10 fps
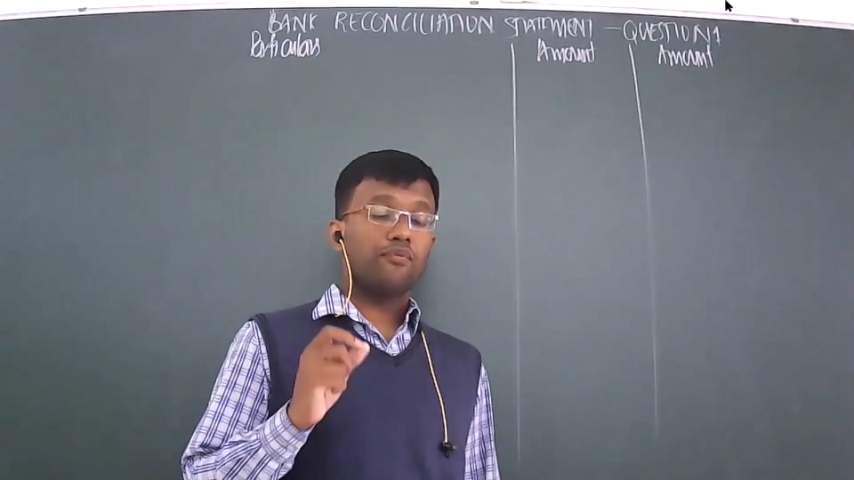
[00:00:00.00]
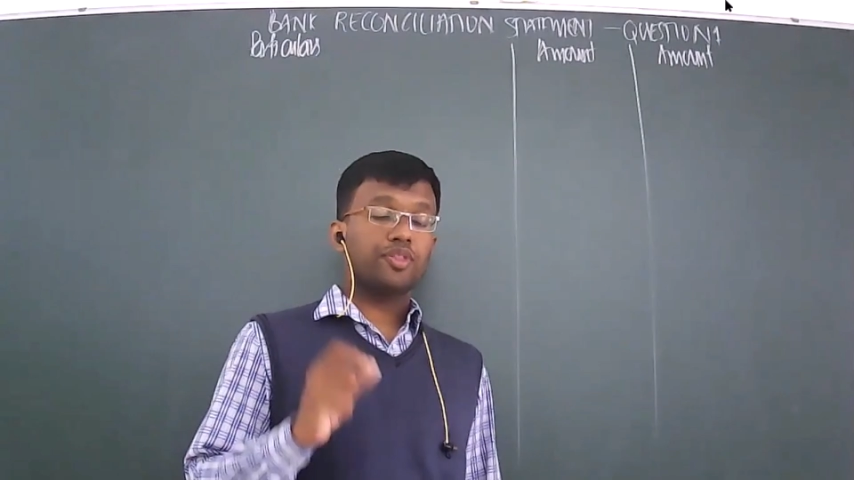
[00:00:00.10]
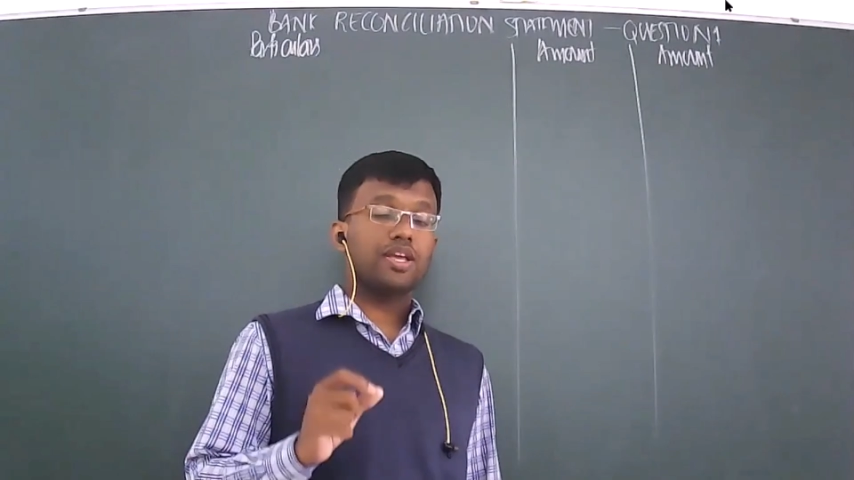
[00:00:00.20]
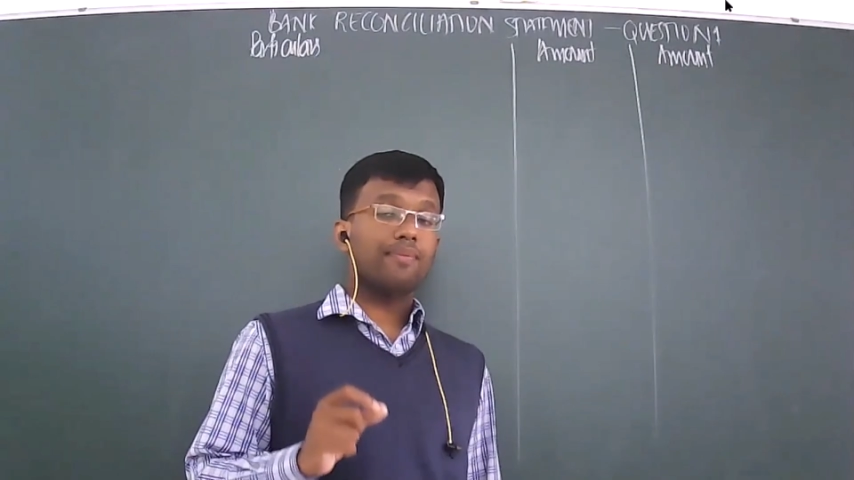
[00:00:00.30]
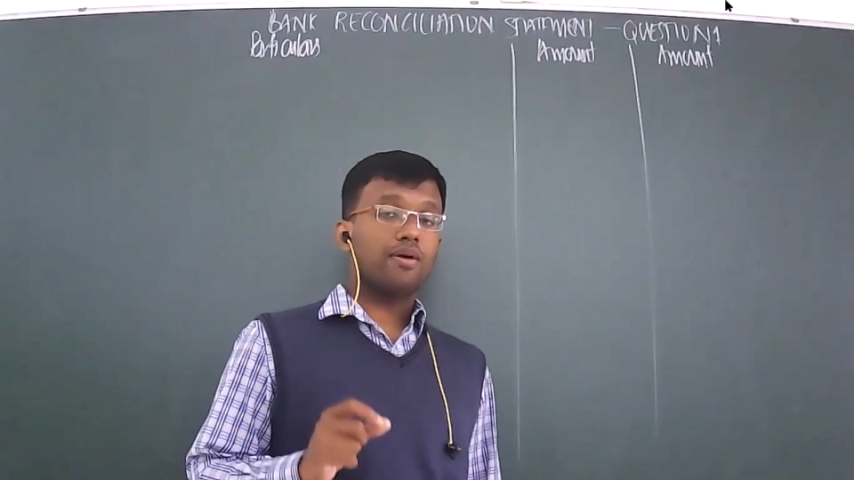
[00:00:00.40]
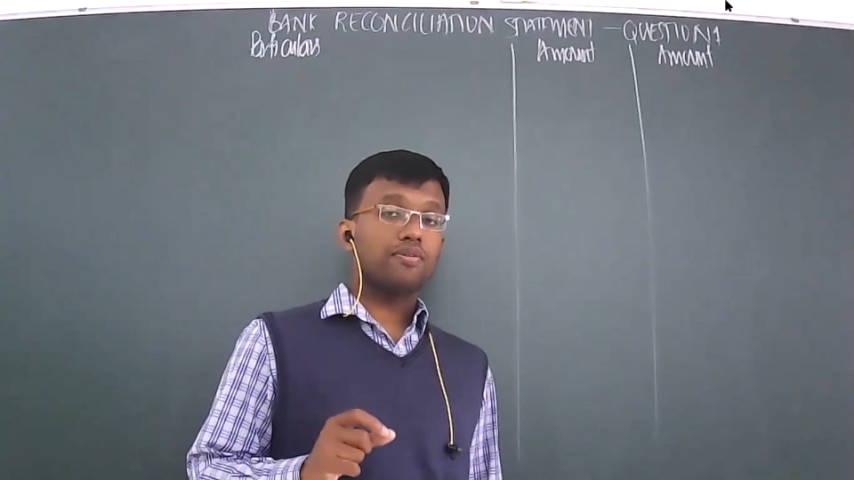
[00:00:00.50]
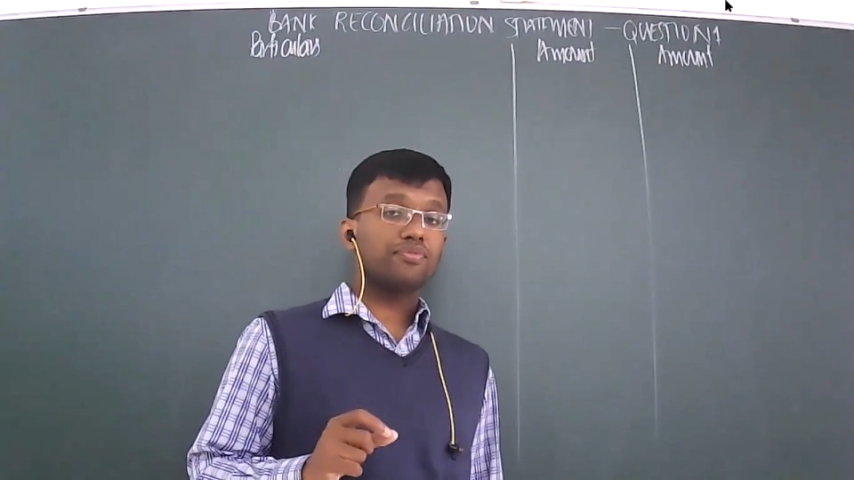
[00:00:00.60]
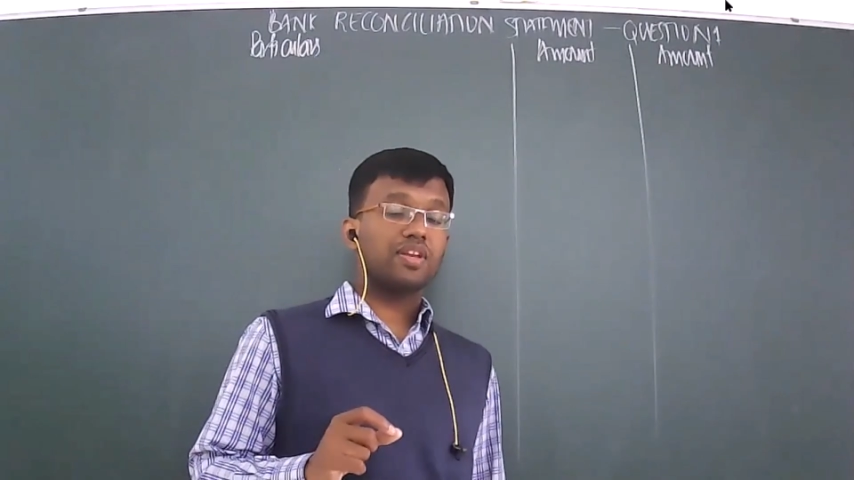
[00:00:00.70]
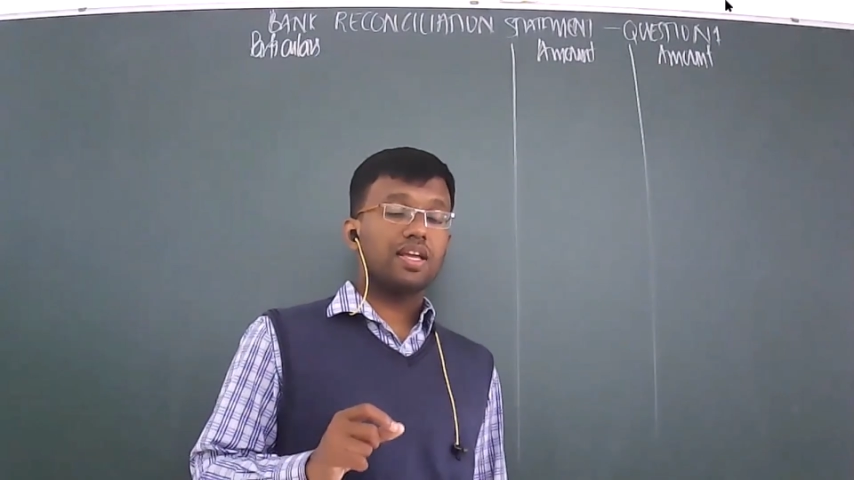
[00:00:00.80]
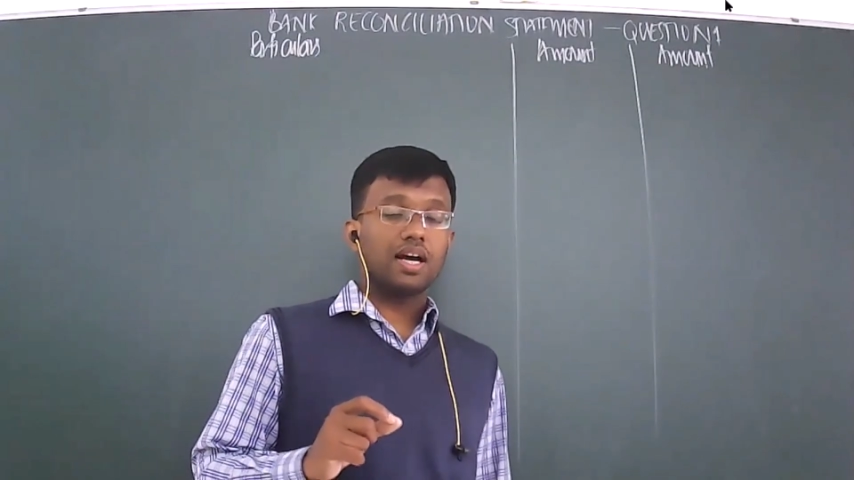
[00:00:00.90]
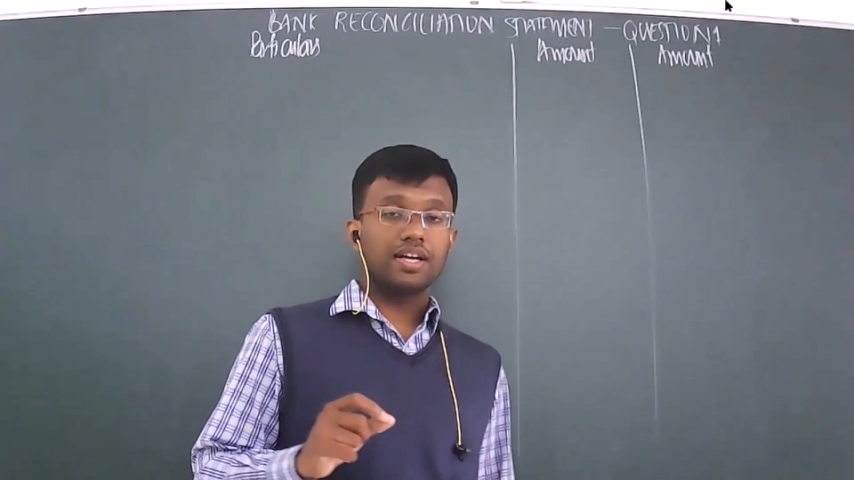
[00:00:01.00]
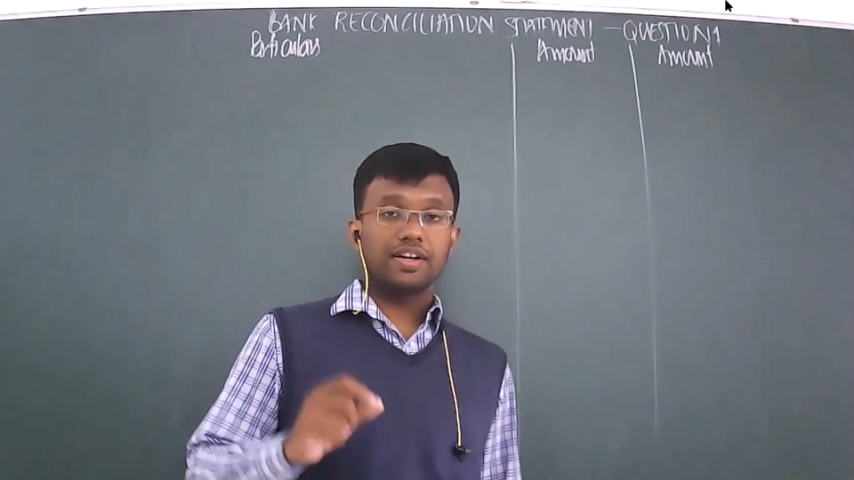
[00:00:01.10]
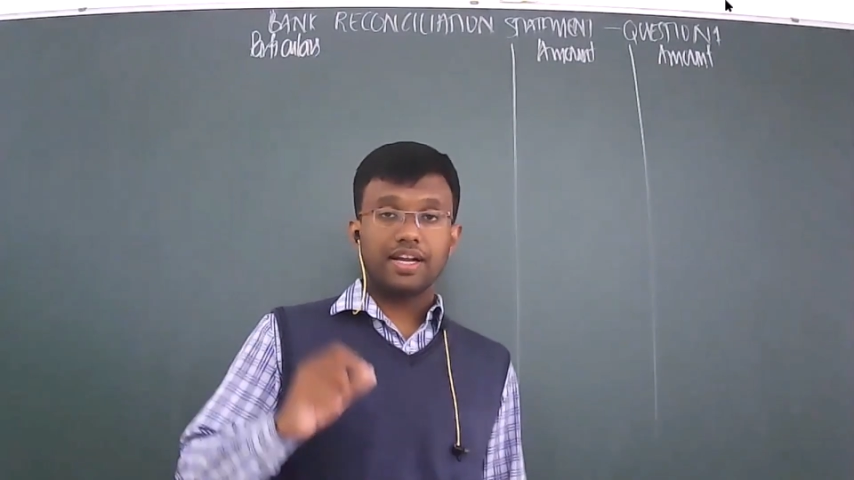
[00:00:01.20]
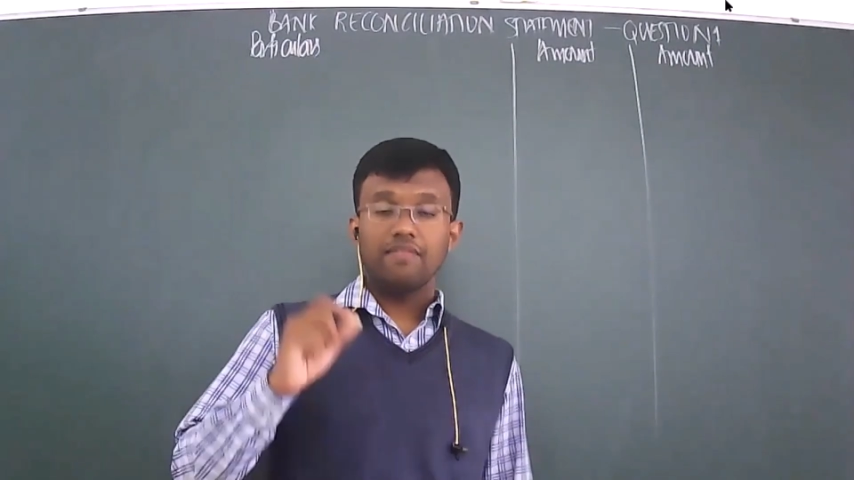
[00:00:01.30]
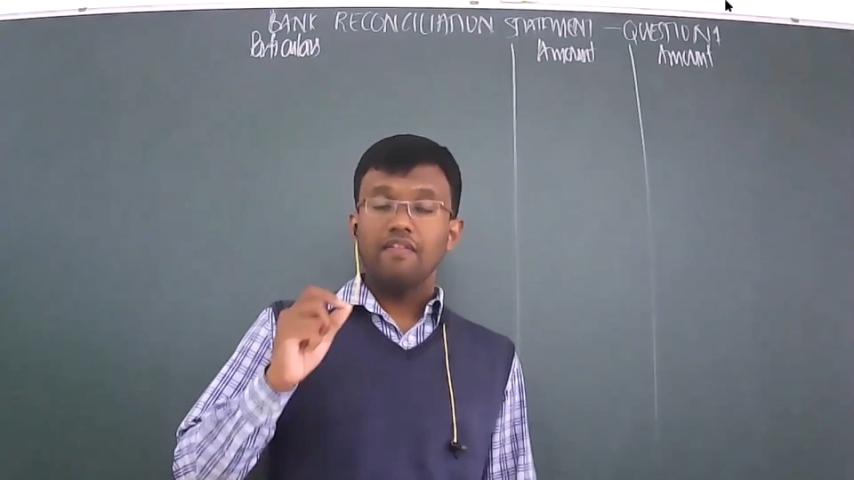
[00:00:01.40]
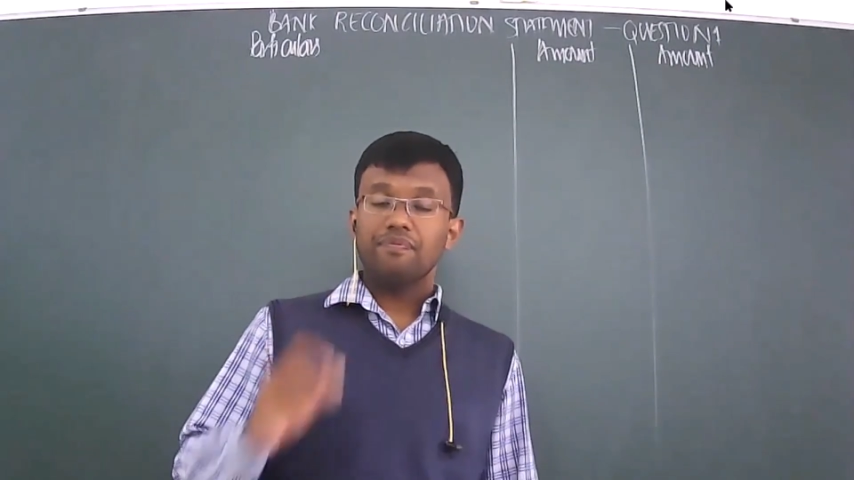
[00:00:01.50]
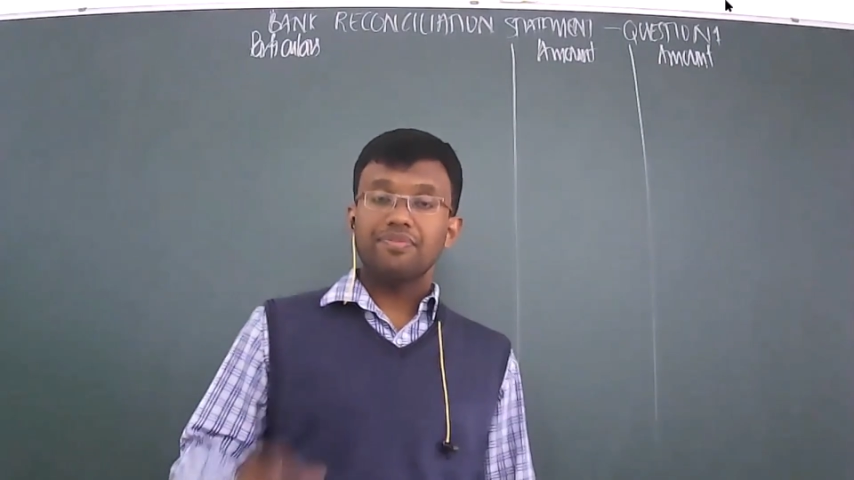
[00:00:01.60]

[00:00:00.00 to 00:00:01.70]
for the amount of 300,